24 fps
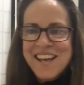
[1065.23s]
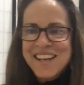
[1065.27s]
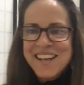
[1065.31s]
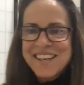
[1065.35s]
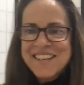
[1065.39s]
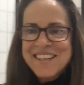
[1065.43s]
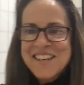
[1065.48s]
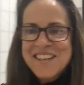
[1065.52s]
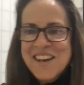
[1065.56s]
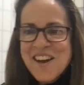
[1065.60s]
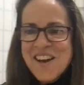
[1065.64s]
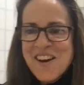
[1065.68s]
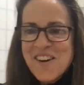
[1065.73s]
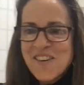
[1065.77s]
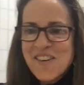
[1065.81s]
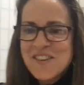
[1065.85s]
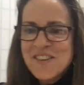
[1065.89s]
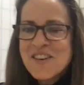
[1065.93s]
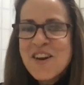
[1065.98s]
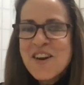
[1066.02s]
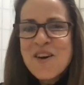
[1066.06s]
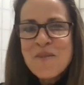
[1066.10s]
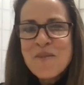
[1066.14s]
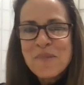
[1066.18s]
No,
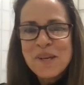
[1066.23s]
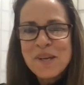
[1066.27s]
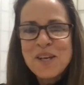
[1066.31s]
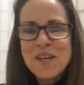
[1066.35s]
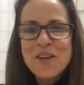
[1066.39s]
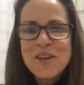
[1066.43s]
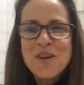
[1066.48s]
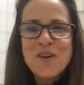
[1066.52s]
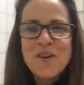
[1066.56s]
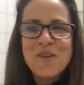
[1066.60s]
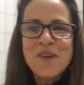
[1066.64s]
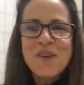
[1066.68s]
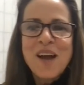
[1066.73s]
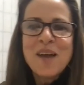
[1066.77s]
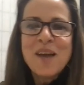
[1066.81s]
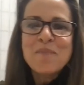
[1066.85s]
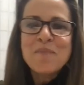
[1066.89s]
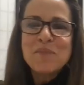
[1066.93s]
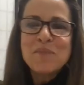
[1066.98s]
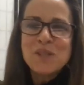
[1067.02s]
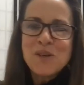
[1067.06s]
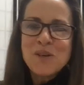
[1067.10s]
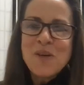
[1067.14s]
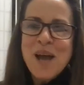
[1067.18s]
but I'm
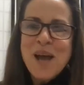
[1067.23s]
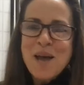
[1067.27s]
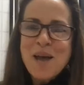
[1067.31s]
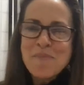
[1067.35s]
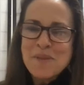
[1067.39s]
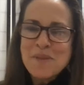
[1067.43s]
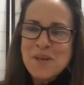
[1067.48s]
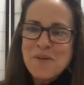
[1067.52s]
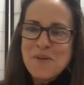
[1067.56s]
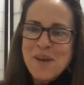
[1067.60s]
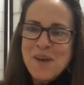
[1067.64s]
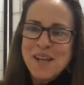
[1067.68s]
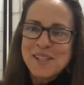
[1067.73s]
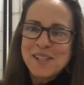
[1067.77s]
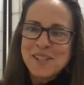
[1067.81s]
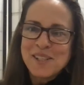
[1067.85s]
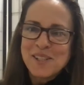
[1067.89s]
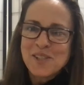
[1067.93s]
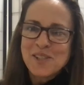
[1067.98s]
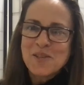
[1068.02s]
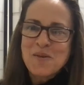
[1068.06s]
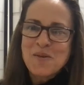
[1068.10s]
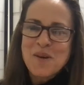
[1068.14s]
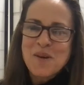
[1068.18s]
so happy you asked
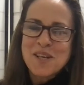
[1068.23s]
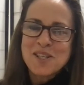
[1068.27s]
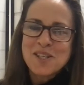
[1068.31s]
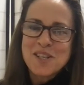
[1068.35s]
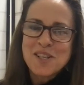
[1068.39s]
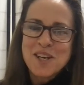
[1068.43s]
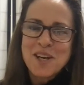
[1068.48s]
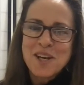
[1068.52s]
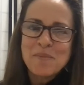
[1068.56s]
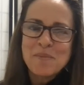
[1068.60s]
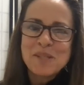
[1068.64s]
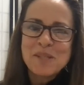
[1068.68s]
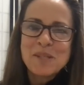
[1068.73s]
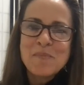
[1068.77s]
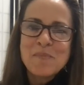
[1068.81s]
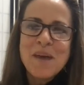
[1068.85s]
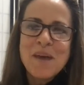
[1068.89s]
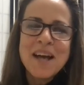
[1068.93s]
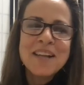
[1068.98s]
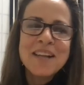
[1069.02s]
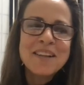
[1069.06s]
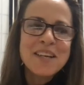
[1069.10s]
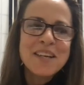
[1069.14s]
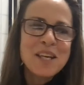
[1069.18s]
this question. I'm
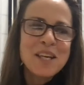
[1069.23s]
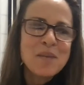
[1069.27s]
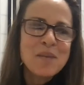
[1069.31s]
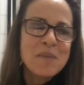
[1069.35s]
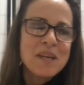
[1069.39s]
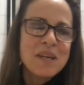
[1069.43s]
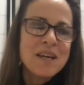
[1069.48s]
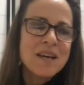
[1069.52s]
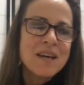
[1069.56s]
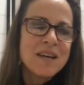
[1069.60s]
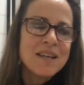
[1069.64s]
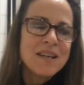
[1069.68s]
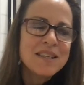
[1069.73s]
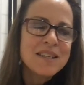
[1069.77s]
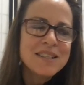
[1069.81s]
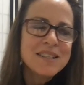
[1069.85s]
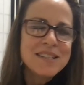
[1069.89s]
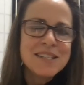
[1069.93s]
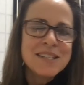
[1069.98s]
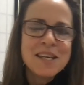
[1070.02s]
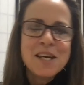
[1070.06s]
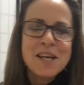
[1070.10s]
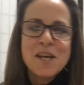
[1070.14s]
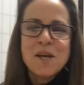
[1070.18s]
smiling
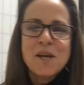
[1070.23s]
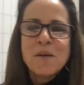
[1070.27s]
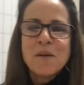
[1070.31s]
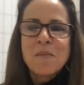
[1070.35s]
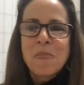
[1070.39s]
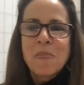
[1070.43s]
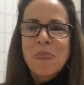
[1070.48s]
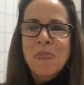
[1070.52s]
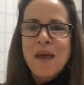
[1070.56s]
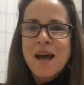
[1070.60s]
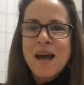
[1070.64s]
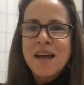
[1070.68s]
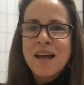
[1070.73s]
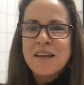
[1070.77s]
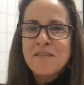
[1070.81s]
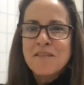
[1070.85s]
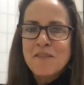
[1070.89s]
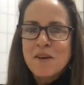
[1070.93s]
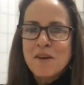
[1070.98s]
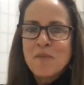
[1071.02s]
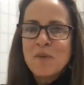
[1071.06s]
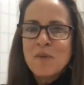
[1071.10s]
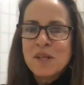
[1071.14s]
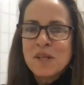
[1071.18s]
because
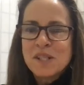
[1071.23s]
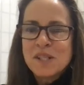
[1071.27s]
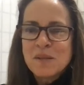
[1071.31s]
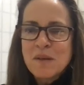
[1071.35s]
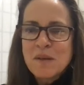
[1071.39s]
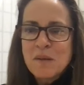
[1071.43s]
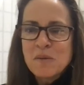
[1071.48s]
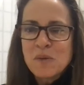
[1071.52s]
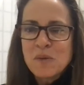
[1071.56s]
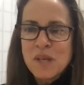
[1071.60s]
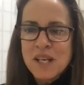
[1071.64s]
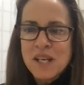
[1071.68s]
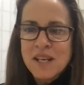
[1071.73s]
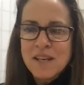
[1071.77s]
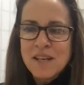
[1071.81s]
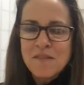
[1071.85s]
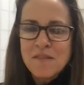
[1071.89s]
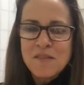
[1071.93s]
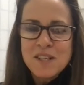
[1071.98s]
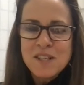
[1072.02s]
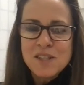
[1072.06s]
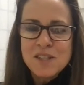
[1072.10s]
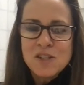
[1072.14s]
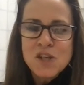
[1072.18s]
sometimes when I give
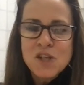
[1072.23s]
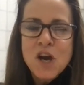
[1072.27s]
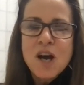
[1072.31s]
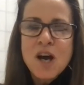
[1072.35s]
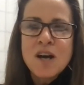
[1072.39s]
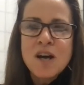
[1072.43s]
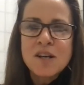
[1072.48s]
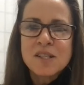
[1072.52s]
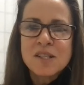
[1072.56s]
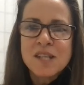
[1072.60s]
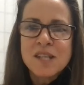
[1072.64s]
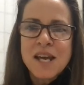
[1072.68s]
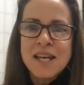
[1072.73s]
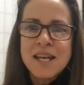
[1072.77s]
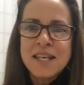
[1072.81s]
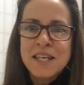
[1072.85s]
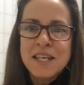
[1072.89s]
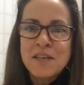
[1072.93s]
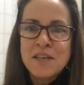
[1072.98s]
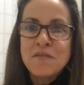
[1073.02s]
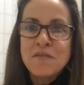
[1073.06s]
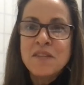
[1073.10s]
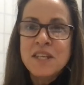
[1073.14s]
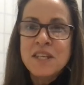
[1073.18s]
these talks, I
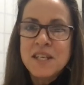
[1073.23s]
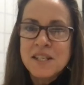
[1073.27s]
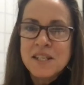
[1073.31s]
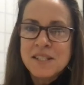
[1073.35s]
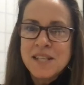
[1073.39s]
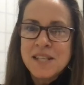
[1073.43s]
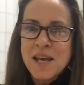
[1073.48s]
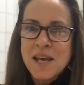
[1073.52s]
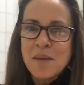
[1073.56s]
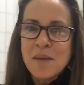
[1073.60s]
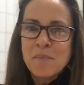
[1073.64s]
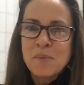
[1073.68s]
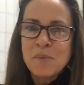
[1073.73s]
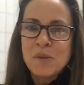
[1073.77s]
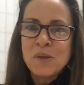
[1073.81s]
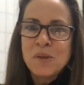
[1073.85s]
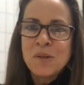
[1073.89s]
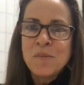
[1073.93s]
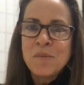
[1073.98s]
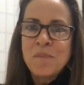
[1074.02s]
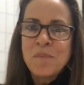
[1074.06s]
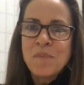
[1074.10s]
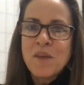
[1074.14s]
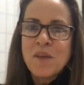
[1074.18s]
give the
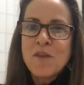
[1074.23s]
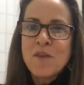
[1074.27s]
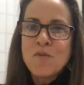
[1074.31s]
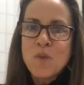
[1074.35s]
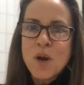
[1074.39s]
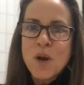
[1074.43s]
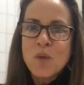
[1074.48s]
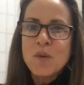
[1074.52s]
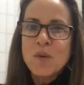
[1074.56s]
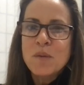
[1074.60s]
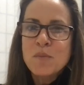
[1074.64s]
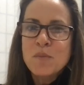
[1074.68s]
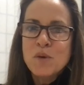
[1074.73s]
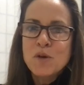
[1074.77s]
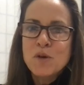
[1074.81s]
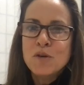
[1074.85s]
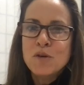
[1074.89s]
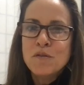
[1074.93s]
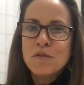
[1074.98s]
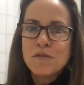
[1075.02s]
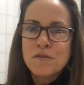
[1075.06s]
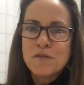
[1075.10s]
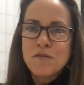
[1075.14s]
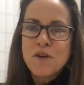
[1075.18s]
example of when we
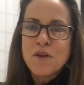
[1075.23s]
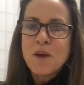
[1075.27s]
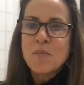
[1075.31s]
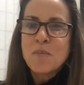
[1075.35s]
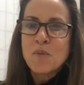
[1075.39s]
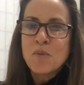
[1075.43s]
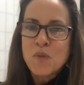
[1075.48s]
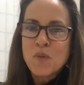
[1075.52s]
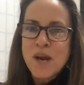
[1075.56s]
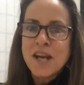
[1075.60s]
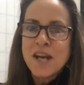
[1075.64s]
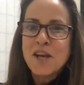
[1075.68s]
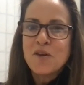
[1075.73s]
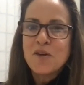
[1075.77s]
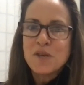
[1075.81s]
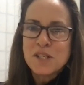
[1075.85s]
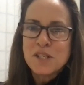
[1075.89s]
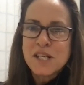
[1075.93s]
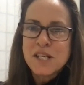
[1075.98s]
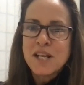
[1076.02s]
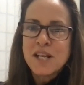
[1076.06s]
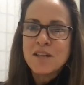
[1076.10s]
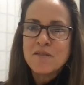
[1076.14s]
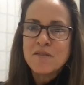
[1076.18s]
moved from radio to
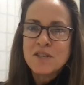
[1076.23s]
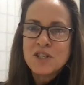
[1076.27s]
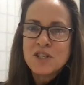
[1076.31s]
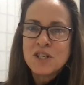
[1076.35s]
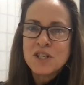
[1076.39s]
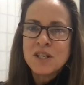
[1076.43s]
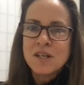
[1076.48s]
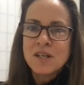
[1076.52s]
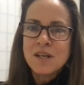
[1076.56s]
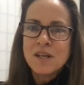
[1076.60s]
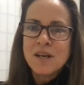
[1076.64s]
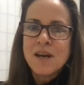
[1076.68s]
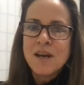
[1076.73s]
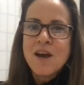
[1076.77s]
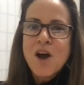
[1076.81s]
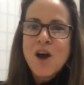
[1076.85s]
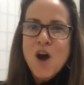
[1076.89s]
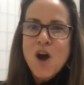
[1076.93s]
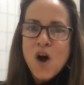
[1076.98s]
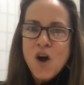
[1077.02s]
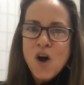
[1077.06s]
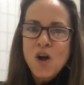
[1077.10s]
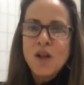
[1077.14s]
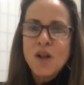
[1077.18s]
television.
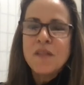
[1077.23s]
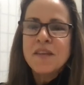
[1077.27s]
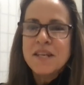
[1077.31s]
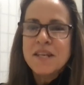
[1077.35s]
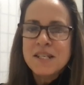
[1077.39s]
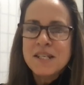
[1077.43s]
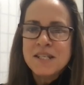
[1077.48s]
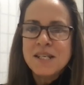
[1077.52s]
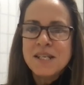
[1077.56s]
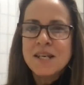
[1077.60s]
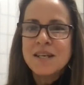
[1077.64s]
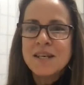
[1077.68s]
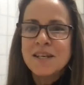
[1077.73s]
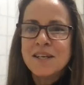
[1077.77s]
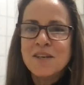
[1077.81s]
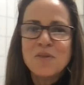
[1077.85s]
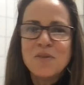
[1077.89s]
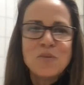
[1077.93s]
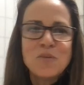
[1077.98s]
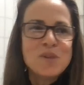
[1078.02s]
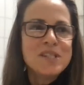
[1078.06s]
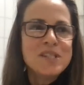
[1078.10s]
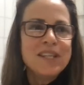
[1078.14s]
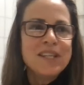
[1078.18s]
All they
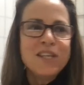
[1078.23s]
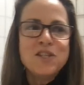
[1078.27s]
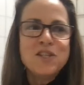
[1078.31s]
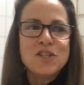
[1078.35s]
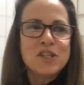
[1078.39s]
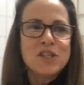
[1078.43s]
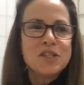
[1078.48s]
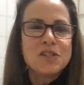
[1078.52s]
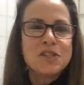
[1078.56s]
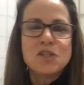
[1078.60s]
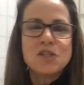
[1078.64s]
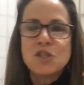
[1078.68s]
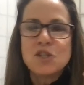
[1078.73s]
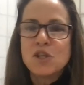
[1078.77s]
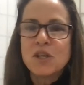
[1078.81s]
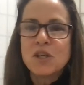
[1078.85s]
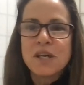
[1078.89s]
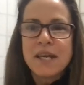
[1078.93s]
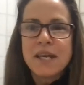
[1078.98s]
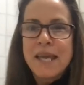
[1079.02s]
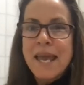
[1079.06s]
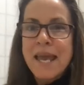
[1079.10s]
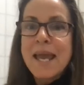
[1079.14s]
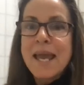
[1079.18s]
did was they just took
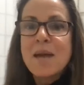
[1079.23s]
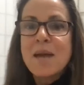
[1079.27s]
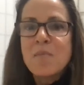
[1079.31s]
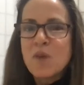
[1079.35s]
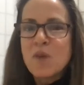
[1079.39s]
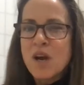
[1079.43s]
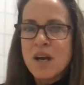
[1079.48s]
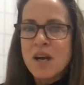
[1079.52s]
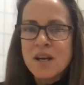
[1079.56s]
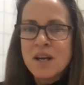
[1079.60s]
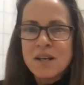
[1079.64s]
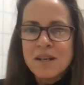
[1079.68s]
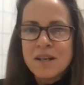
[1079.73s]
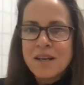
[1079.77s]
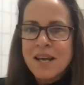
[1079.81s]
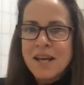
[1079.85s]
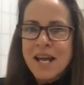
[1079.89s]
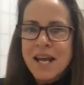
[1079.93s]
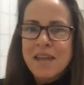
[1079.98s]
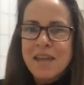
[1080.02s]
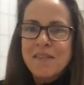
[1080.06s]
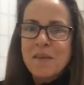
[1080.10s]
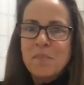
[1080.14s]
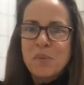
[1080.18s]
a camera
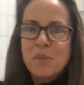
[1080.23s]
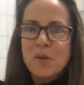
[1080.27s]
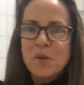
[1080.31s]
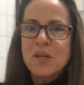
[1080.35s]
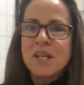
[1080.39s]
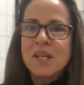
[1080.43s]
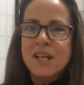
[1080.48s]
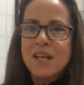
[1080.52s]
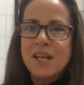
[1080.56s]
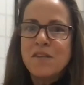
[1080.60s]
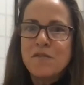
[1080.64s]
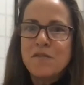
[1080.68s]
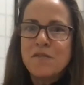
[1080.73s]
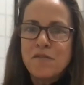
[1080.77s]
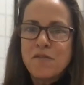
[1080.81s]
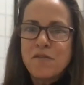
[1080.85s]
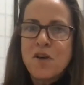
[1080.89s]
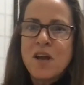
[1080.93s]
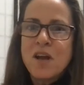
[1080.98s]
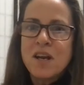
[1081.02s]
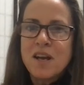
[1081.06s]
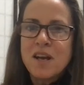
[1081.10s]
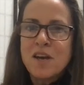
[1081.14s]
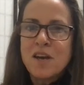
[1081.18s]
and they put it in
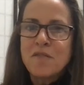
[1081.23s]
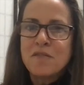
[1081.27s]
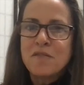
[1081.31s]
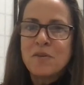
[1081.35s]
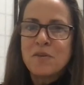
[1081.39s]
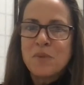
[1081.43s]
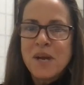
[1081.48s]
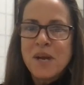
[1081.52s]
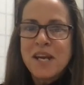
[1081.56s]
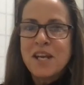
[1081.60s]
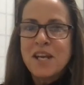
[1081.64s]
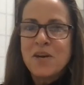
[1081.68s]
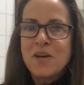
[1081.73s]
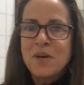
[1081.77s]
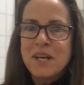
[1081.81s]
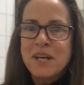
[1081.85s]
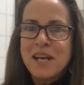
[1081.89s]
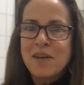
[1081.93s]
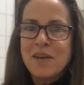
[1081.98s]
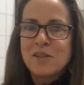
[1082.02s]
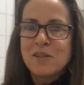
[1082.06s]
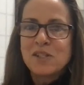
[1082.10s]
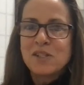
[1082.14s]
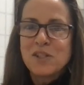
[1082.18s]
front of the radio
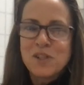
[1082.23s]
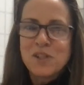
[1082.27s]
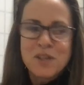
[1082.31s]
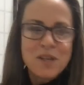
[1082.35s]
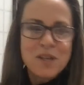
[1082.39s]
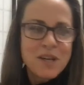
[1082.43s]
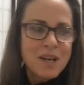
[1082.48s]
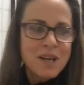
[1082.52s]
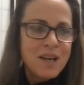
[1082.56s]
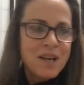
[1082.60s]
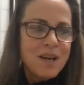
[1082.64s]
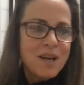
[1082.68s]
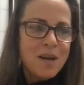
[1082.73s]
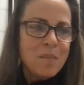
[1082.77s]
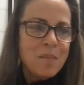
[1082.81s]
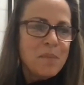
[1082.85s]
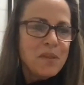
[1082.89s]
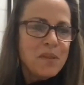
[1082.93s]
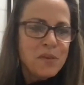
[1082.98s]
announcer. But the